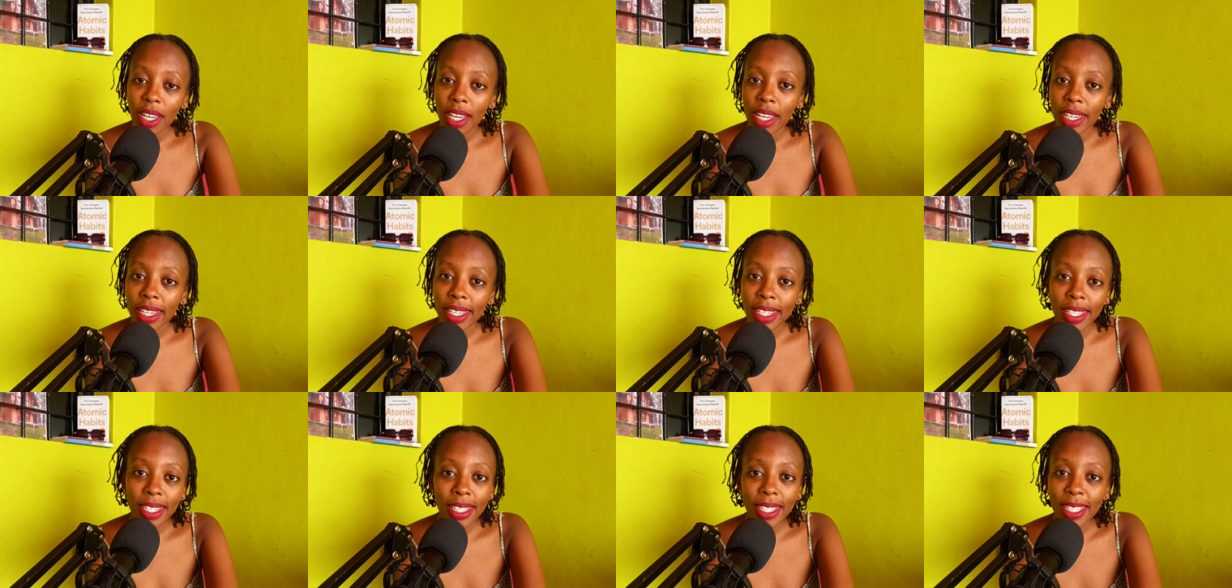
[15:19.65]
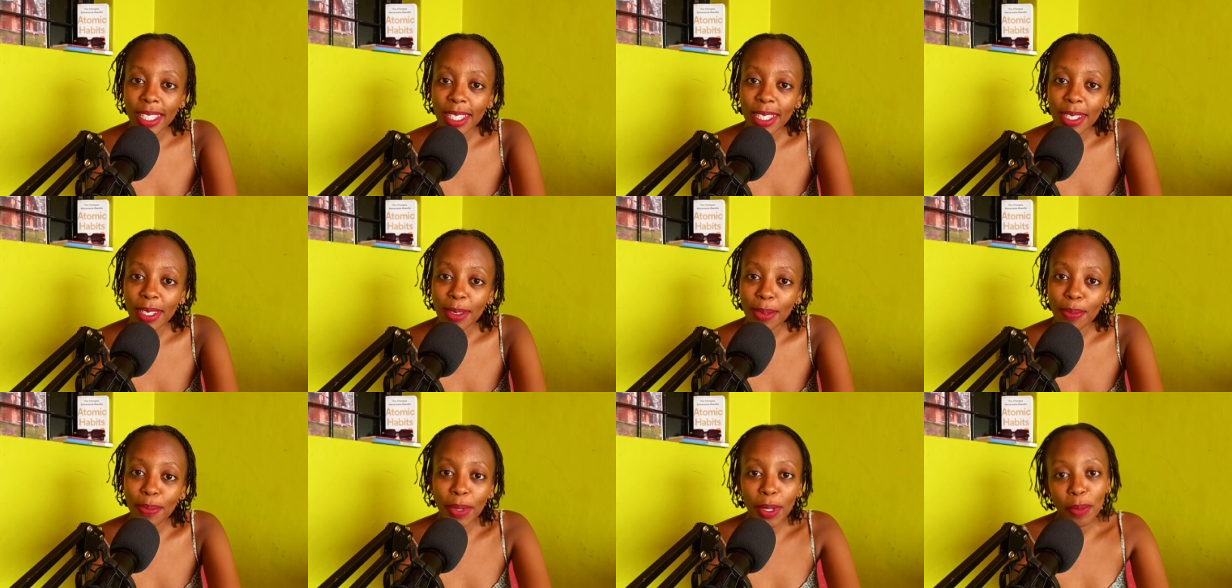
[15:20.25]
it
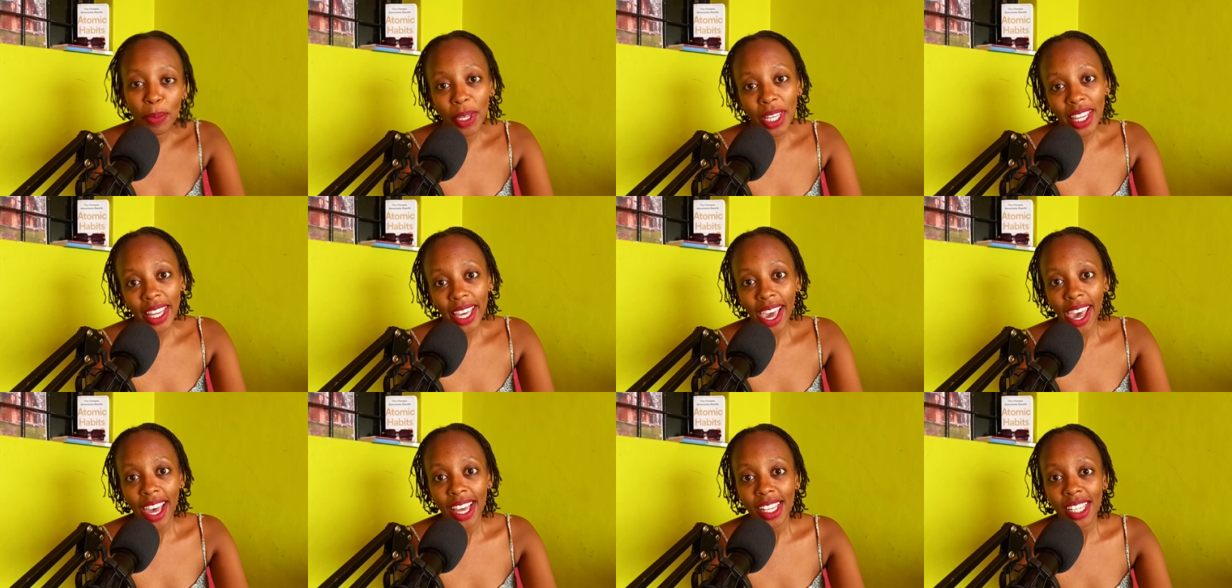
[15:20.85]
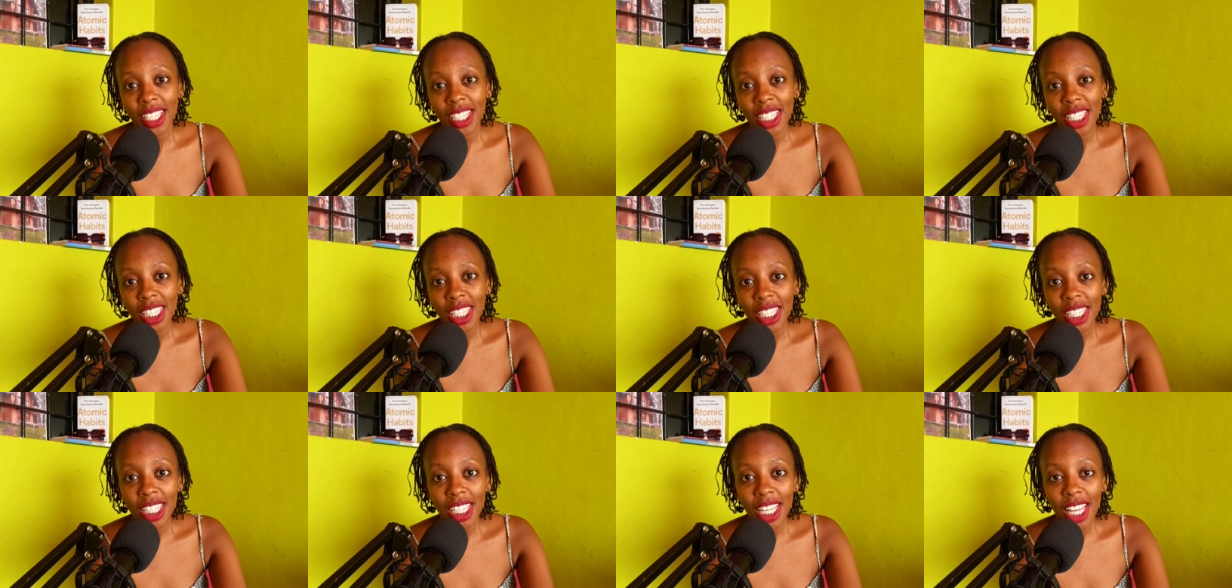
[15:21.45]
beat me in the
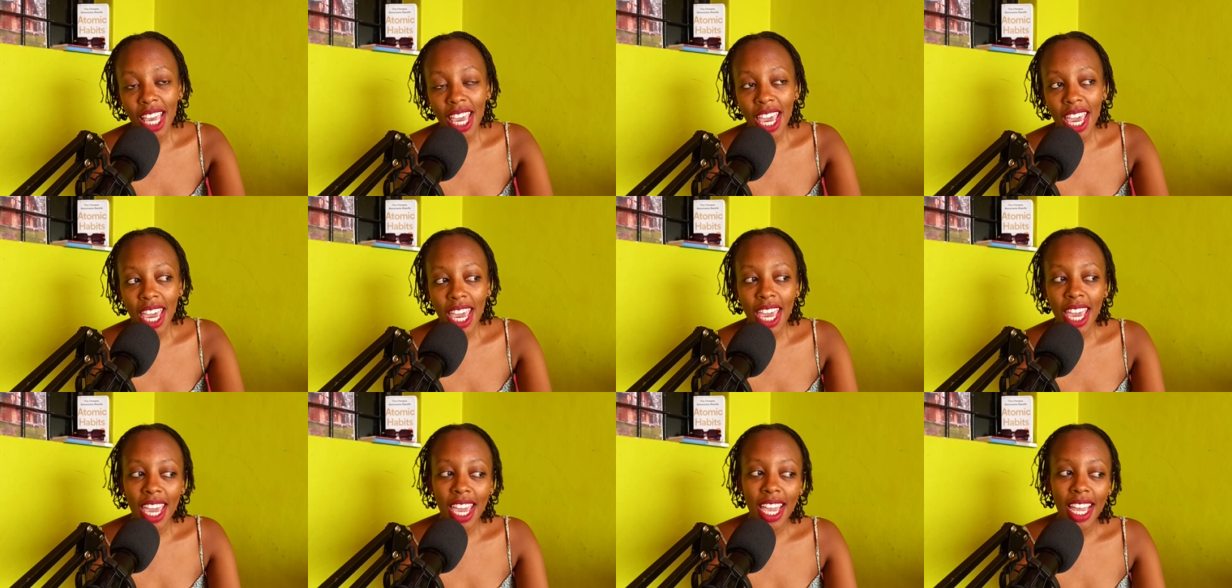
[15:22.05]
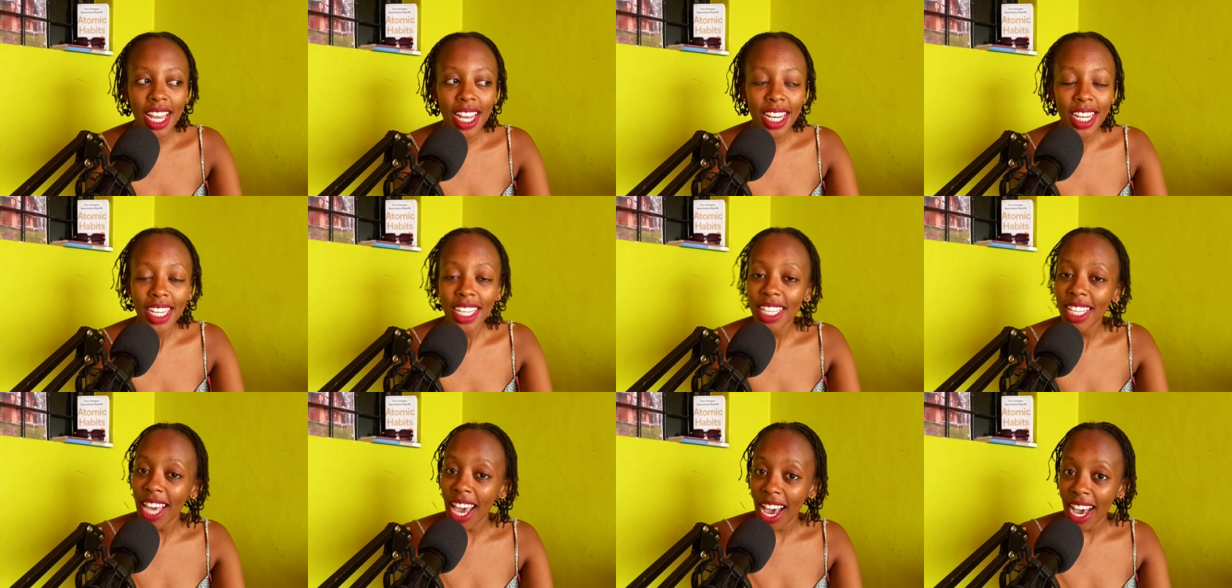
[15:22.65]
ass. And
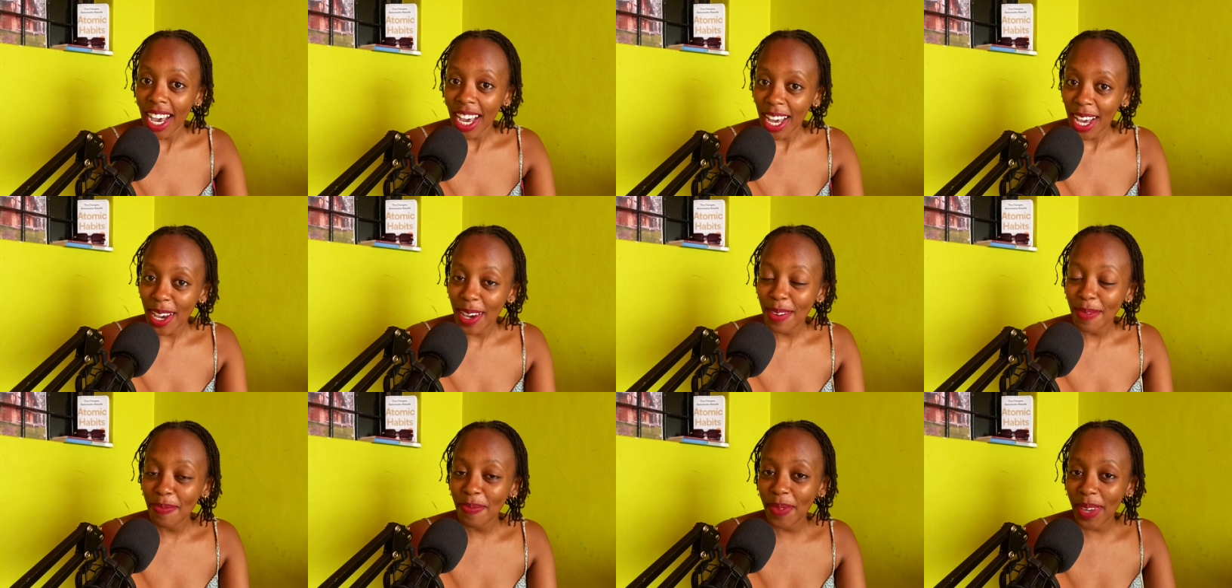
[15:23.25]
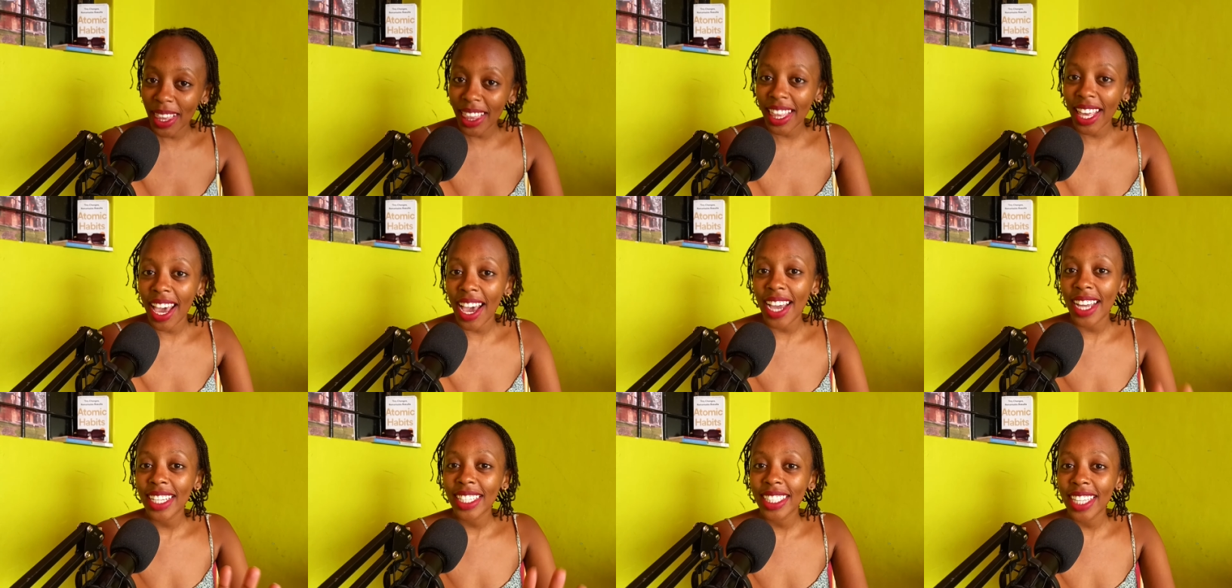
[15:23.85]
yeah, being
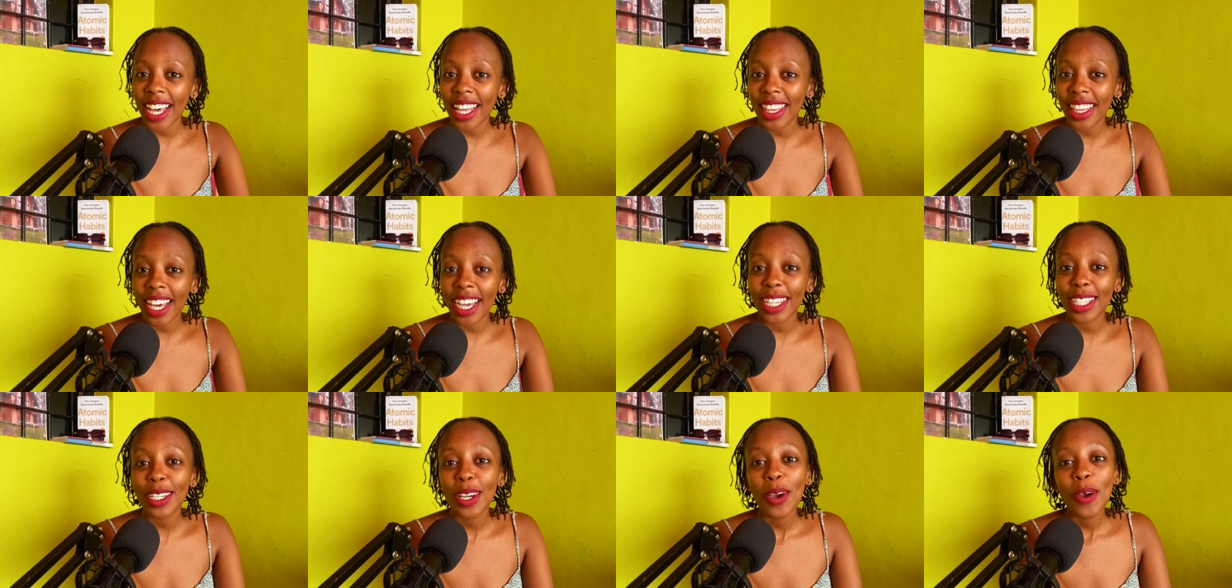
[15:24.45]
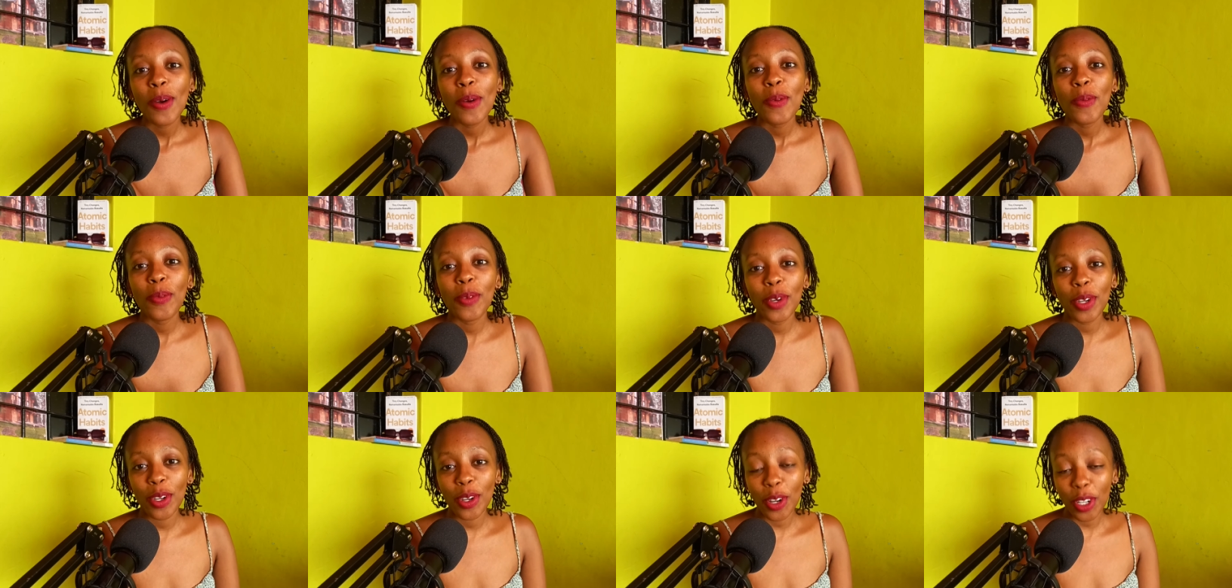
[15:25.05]
there, done that,
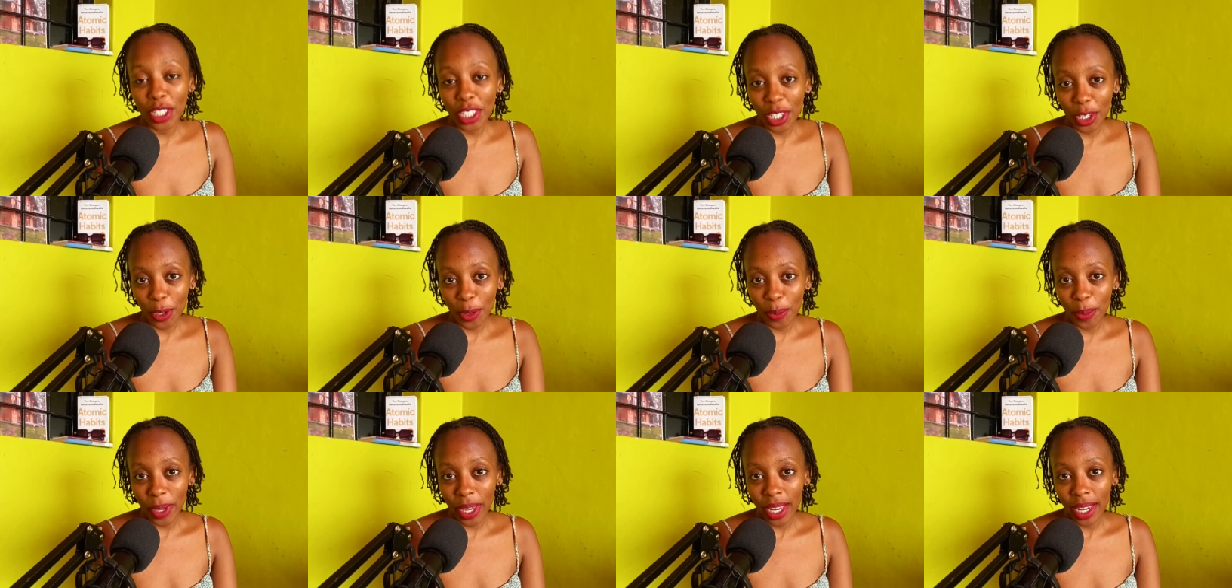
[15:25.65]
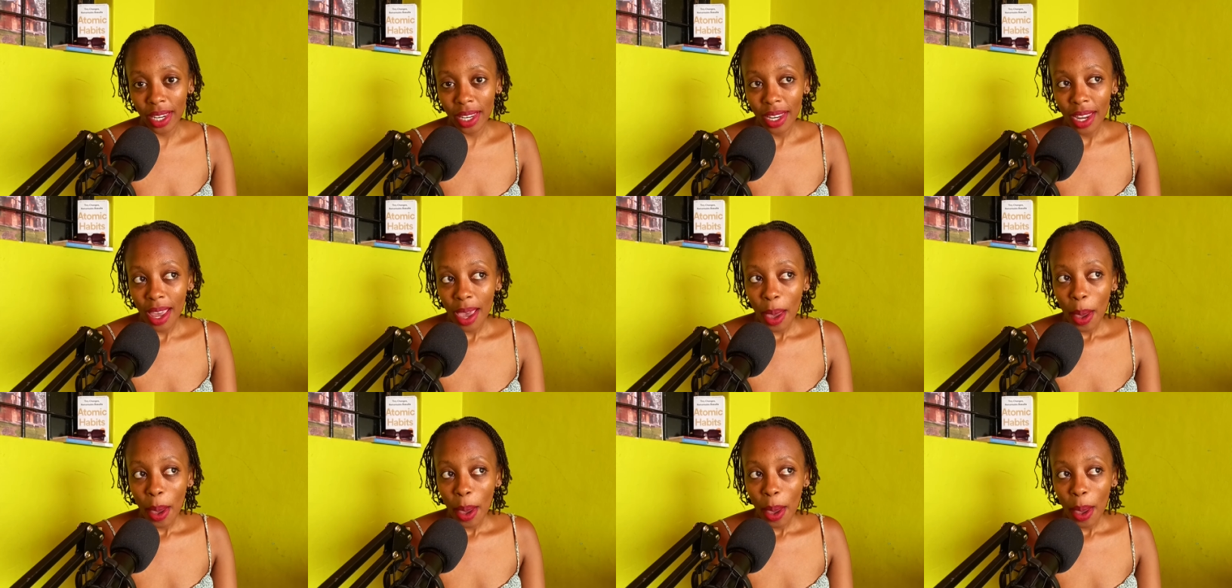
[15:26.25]
would not recommend.